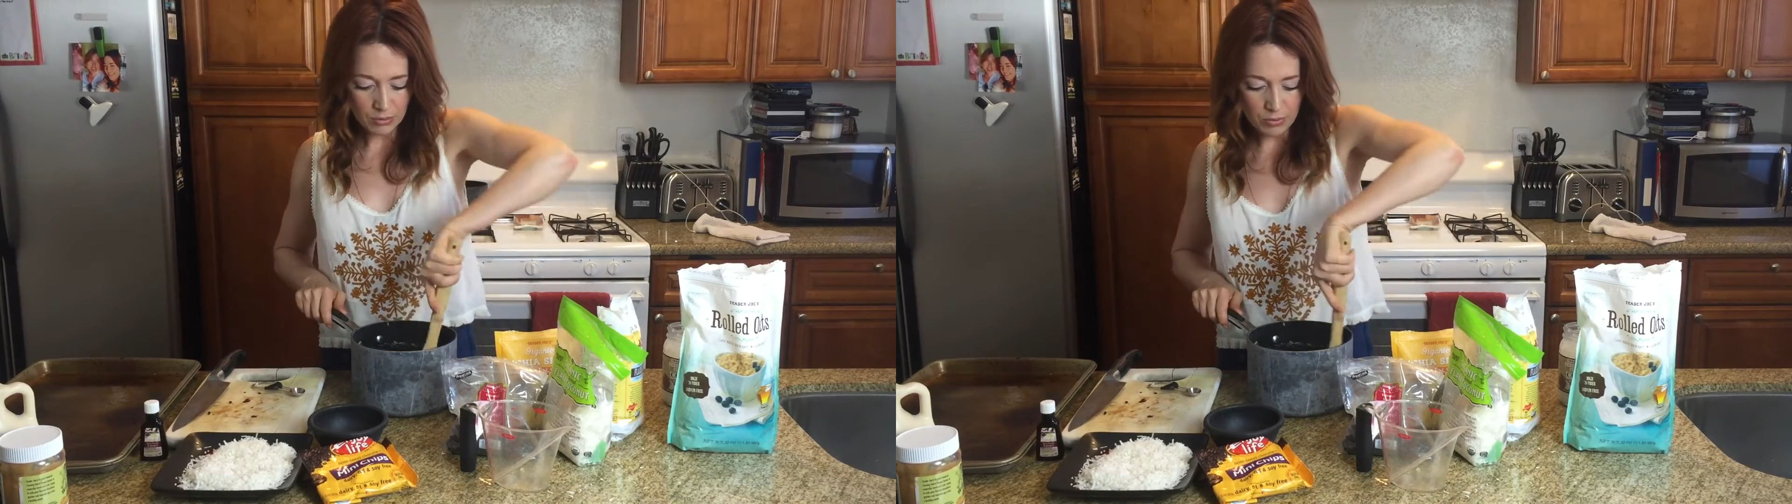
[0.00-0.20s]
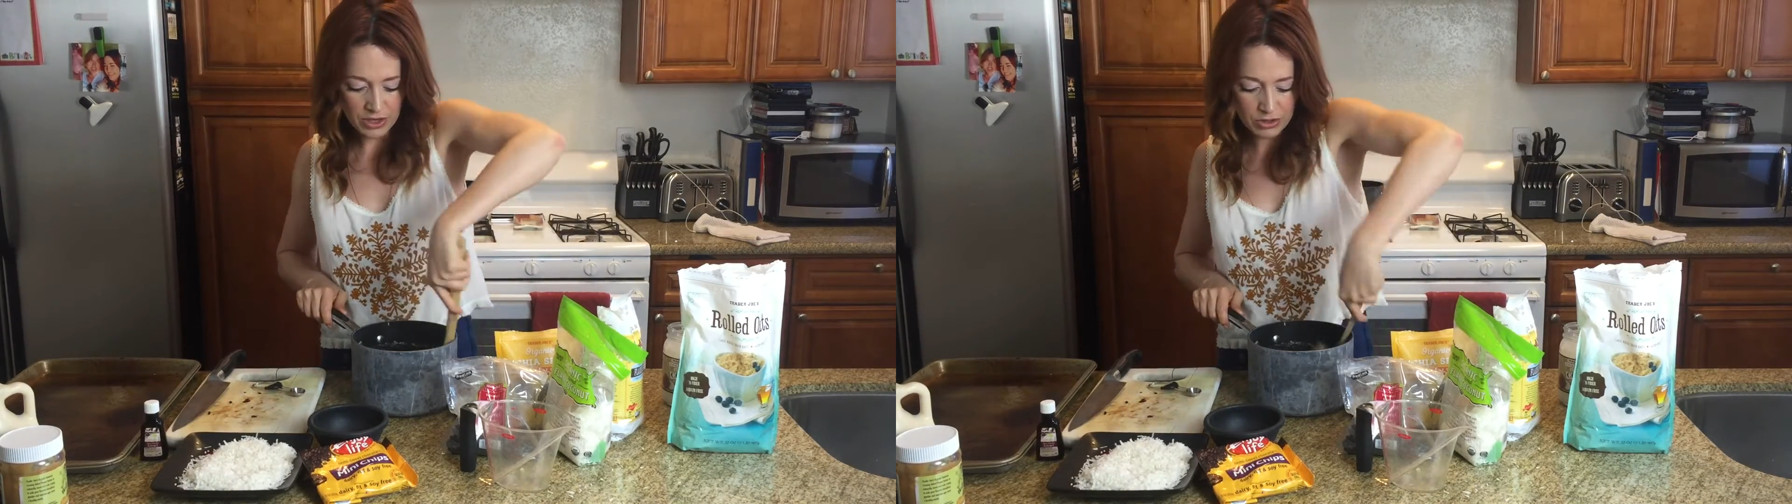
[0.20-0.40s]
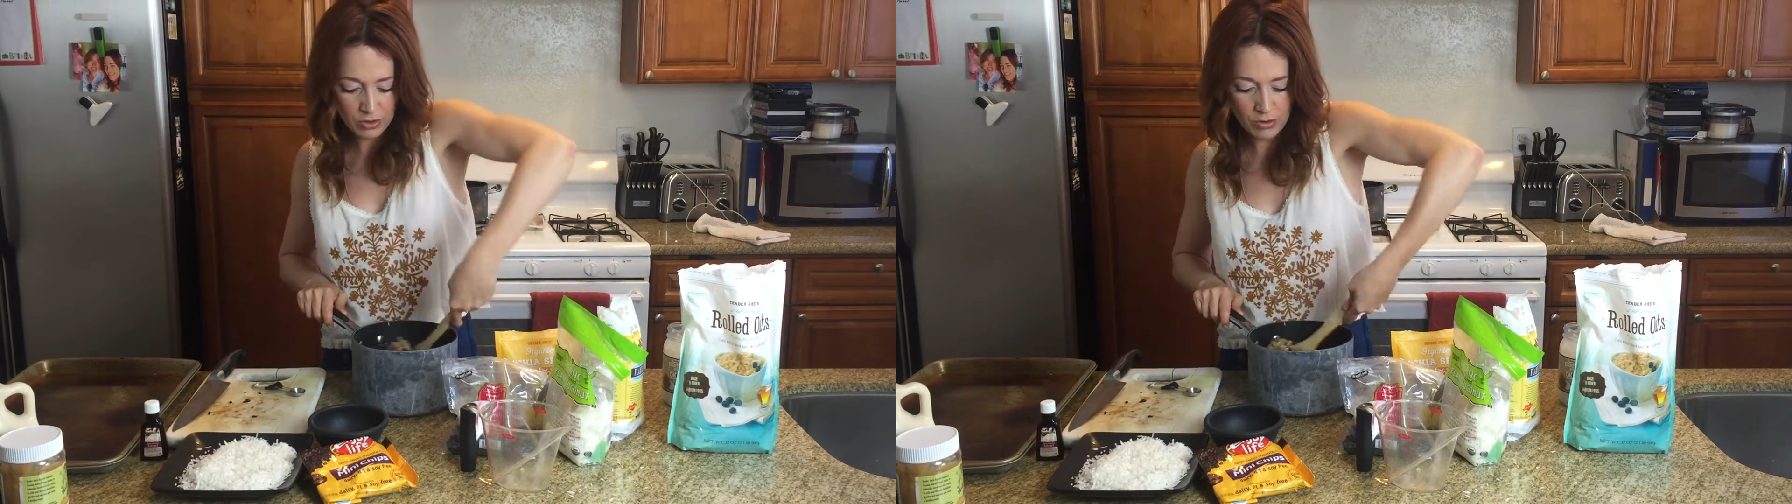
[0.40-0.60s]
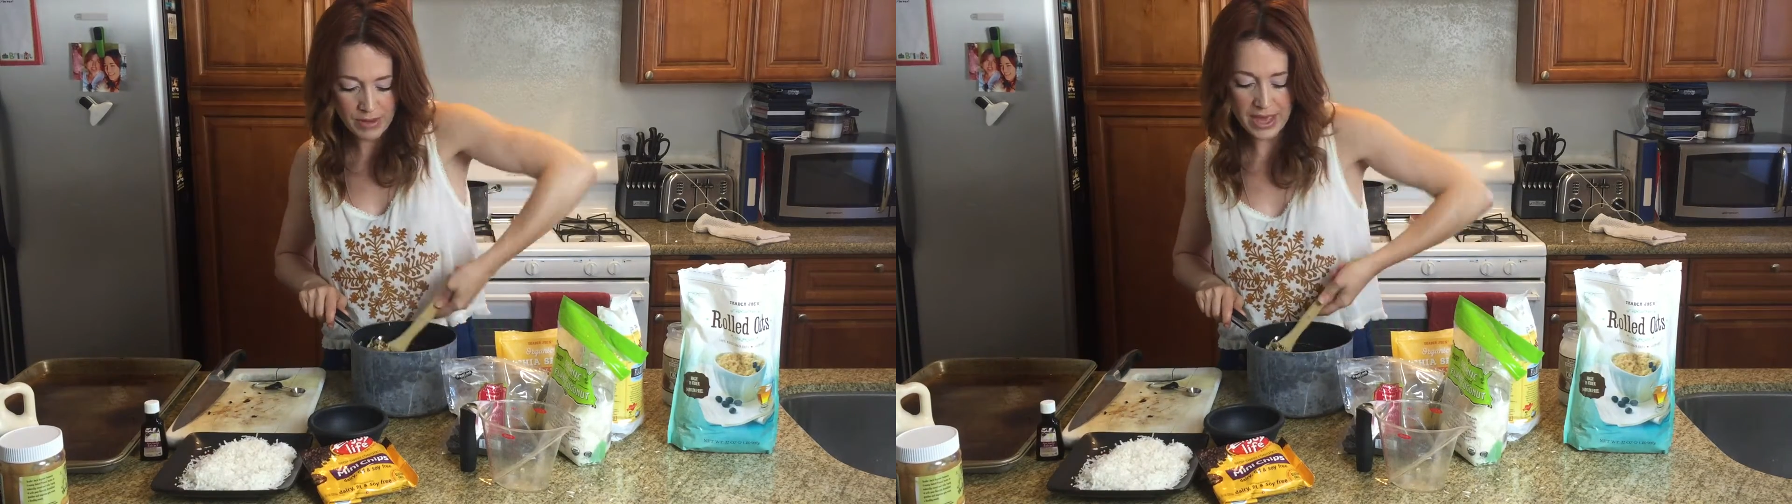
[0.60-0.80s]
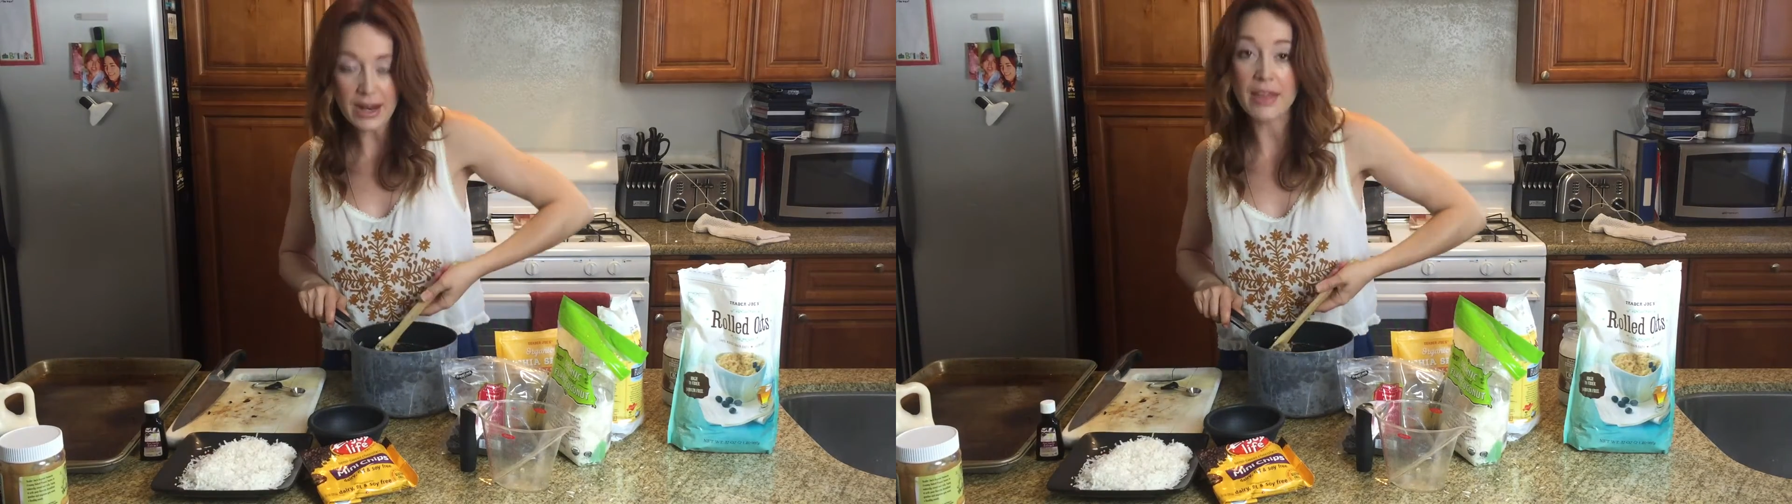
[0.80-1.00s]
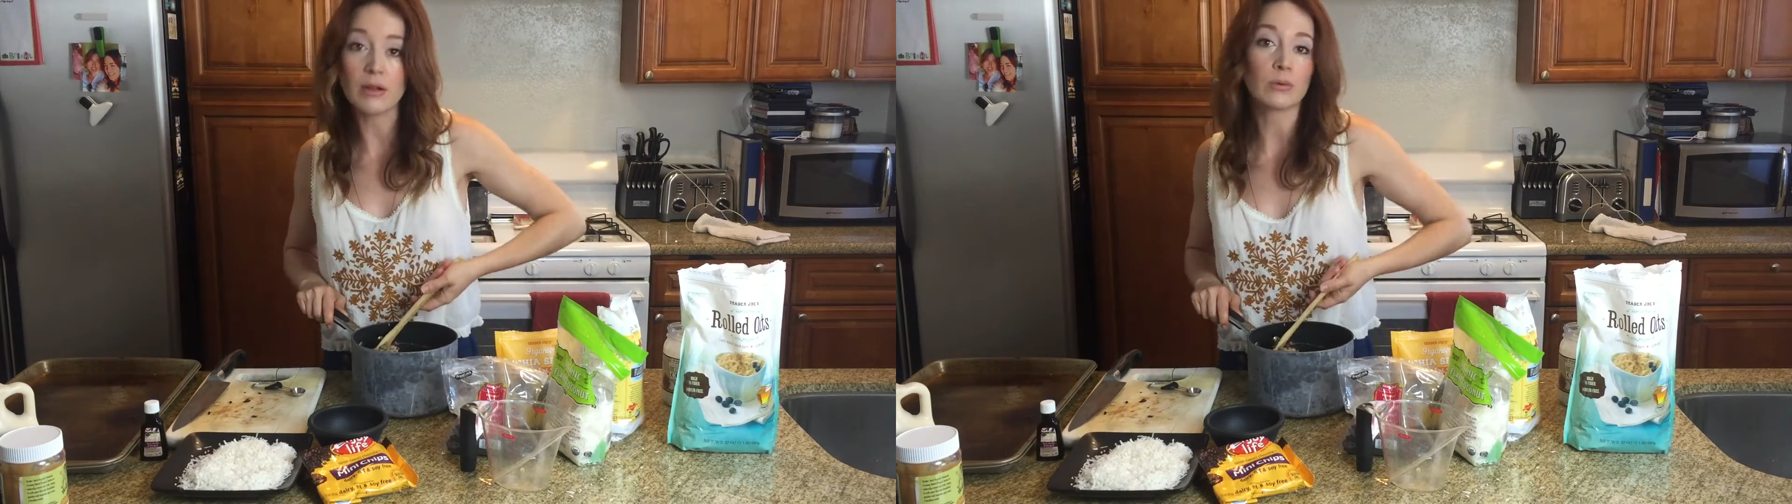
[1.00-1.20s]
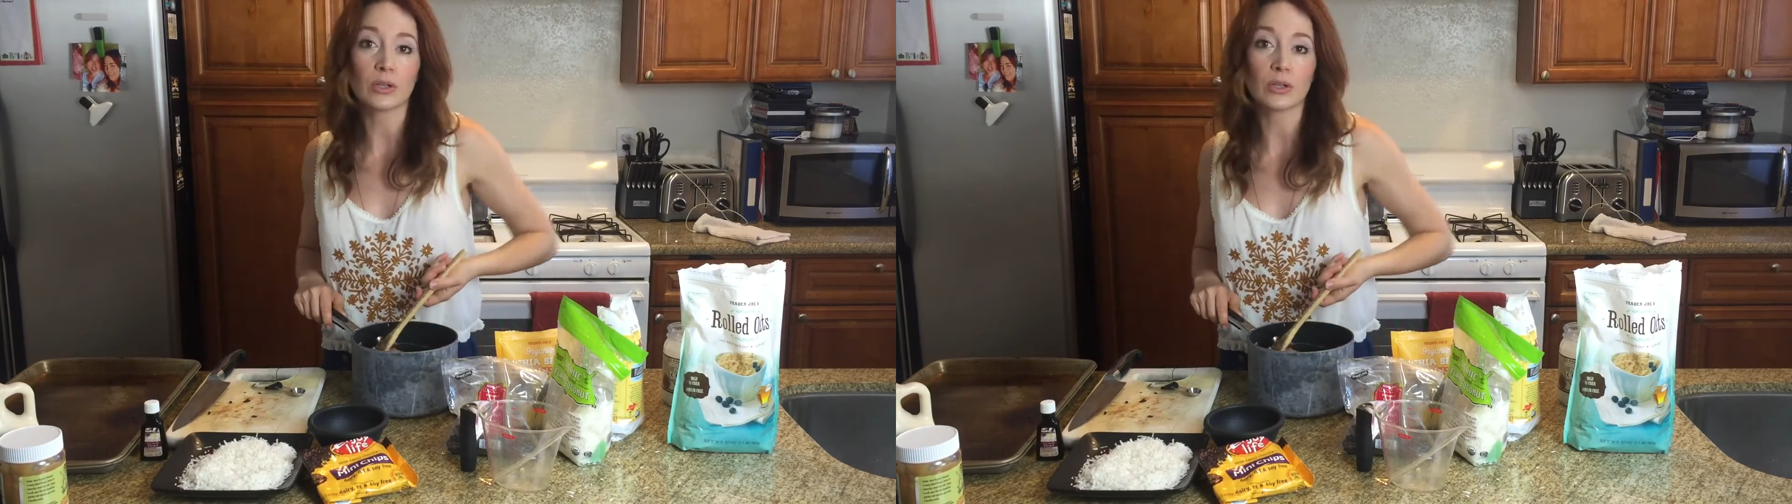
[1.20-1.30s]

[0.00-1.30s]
when we throw them in, and then